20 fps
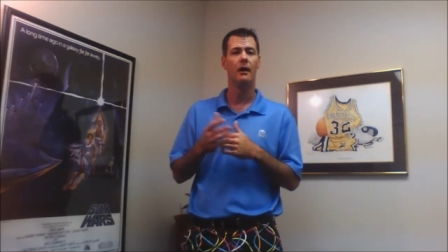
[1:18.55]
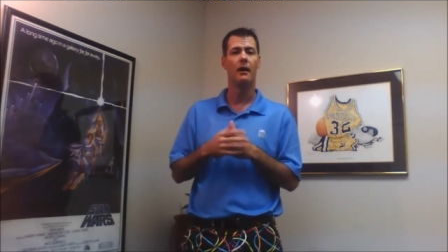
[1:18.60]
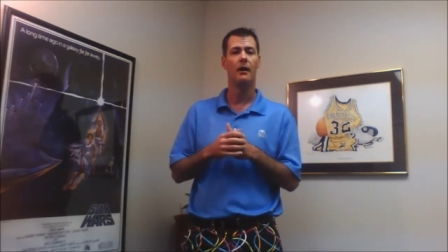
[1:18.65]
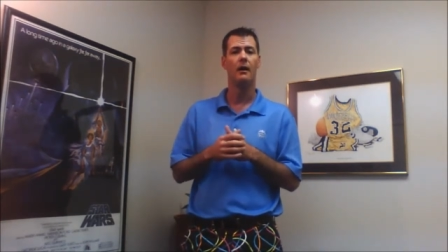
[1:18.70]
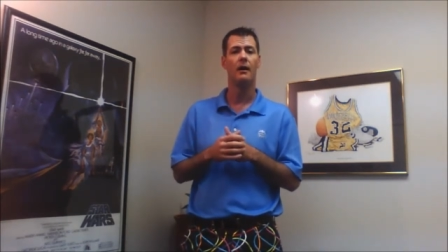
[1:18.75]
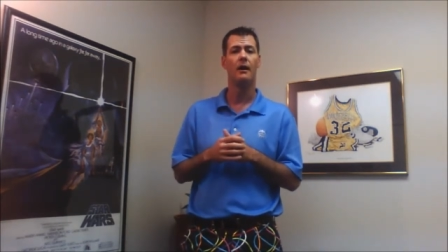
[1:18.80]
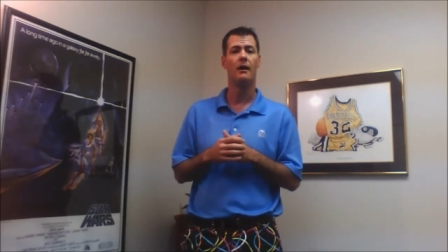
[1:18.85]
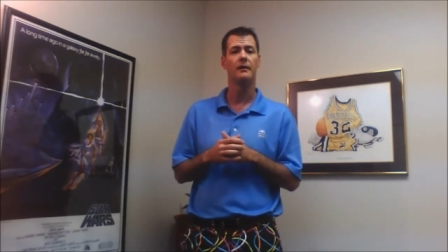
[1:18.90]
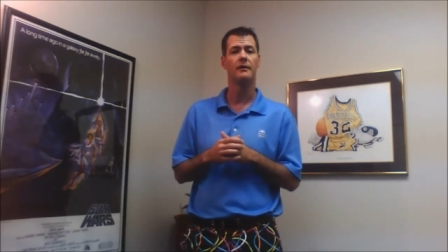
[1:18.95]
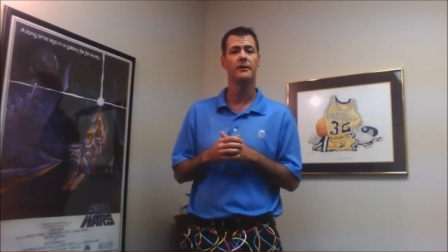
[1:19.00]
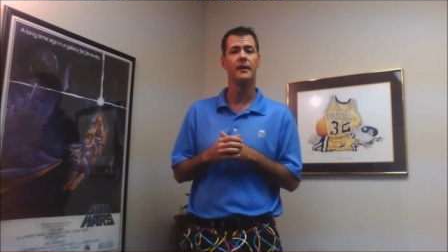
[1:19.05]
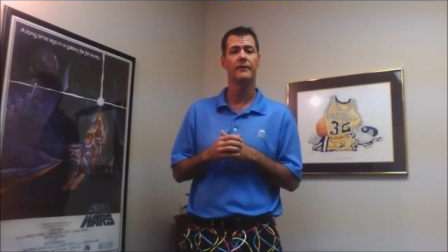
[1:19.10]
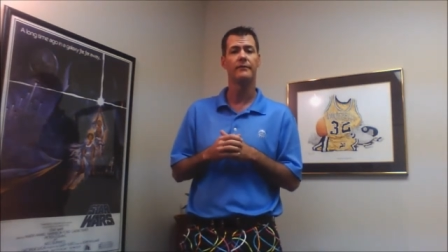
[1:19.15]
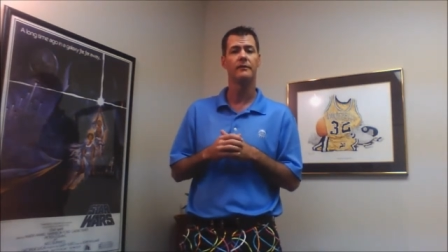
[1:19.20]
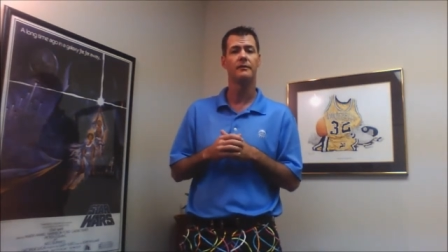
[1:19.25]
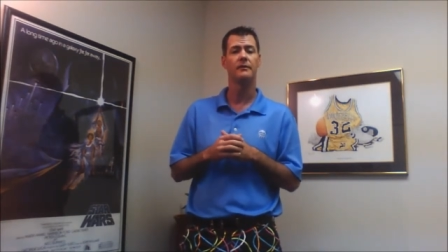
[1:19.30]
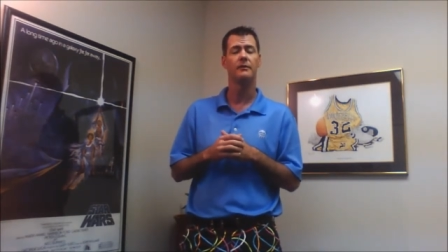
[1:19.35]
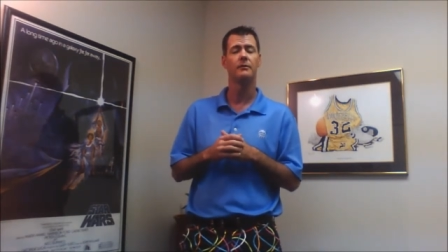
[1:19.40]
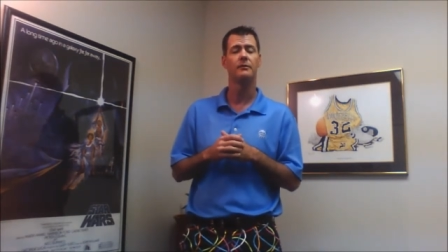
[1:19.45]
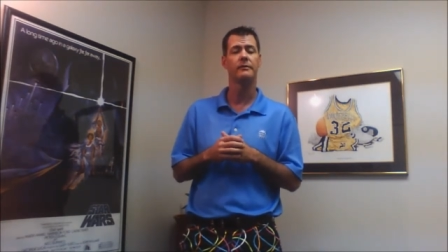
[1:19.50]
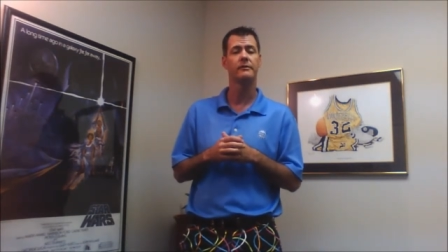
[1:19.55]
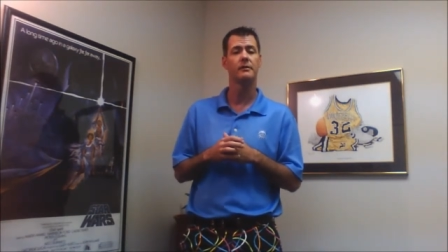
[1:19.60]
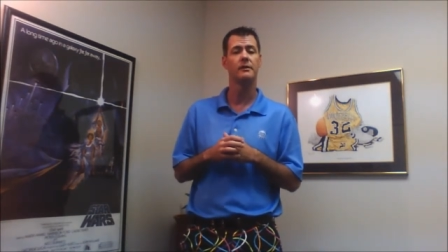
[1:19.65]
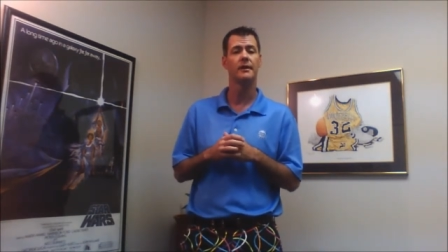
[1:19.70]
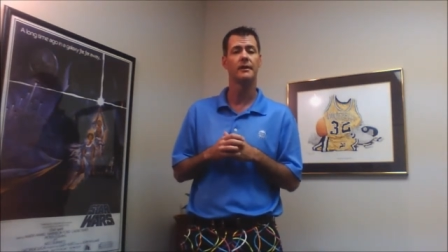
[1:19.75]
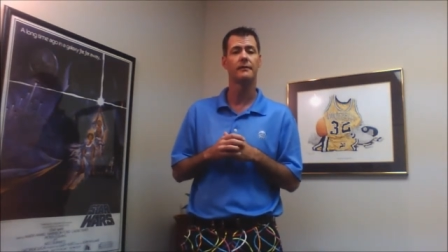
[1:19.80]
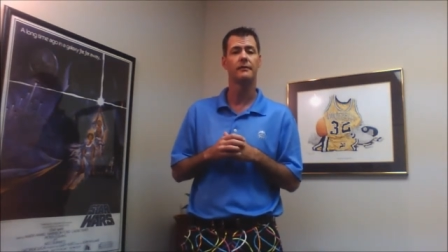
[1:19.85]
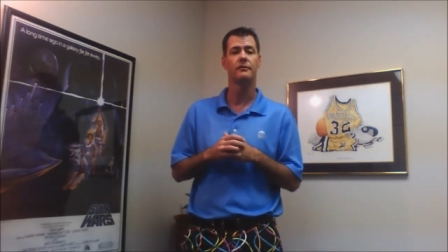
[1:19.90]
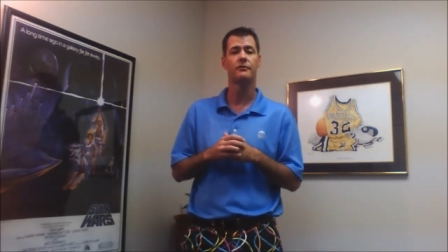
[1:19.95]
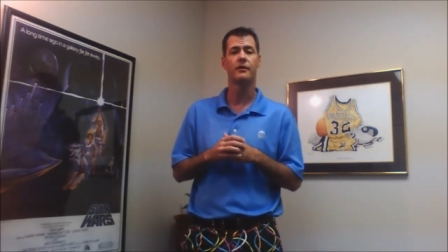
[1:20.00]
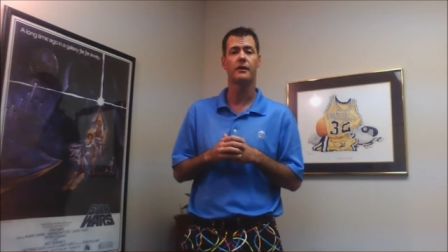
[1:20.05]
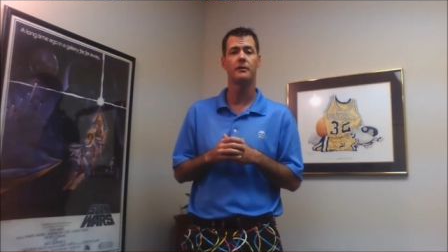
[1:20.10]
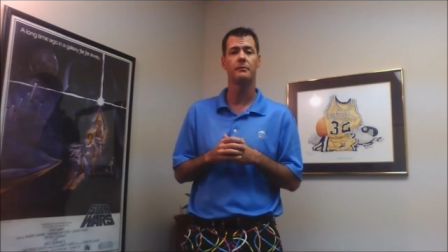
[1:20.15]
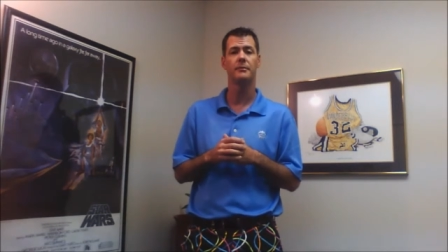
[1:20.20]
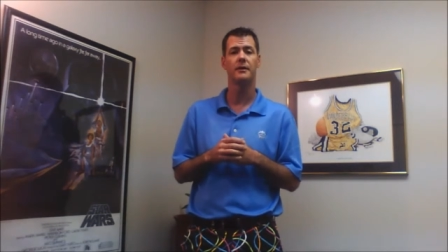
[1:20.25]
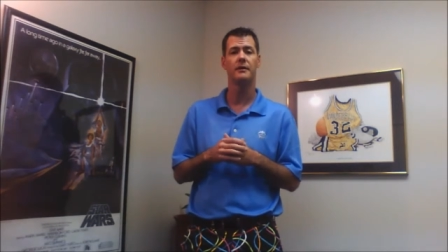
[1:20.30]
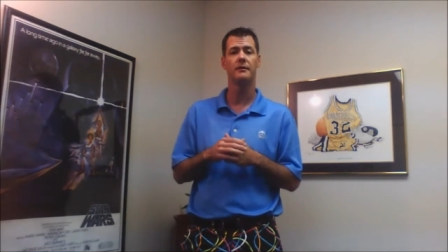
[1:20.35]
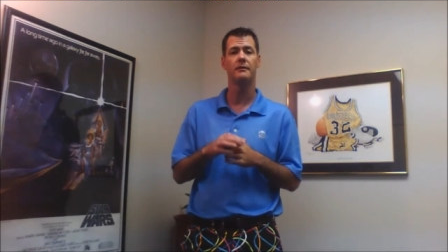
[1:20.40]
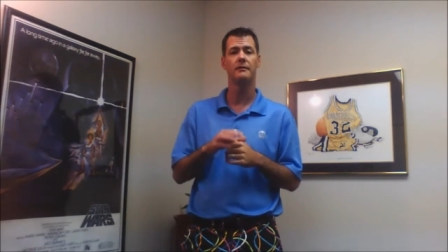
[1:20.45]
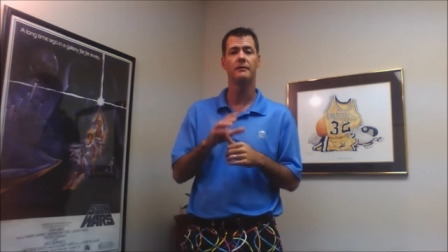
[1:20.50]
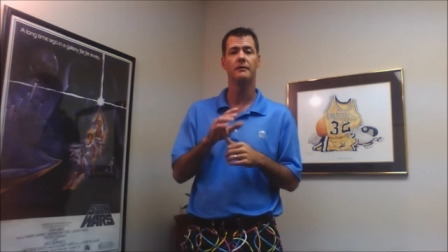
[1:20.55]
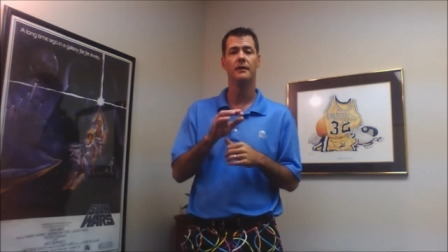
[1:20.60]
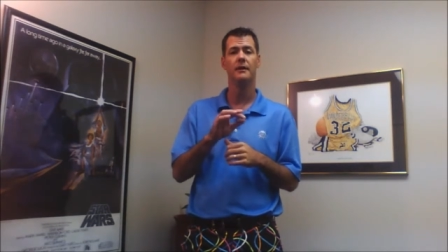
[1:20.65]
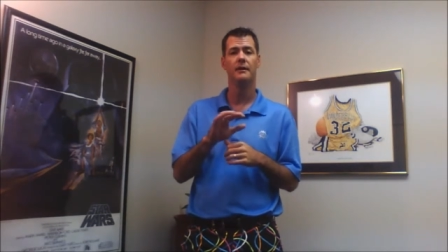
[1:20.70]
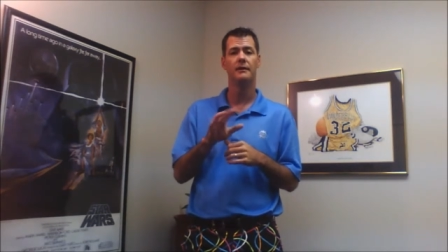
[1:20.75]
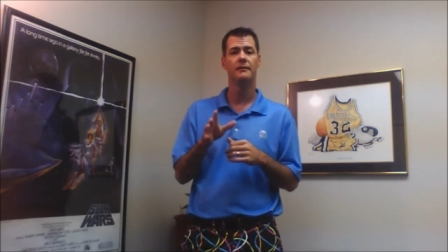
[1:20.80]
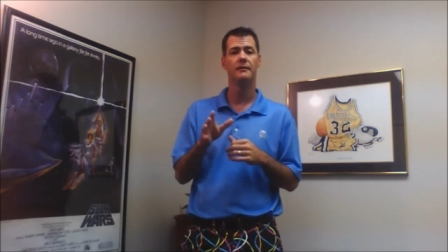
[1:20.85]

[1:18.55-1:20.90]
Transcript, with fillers: all you have to do is click the share button,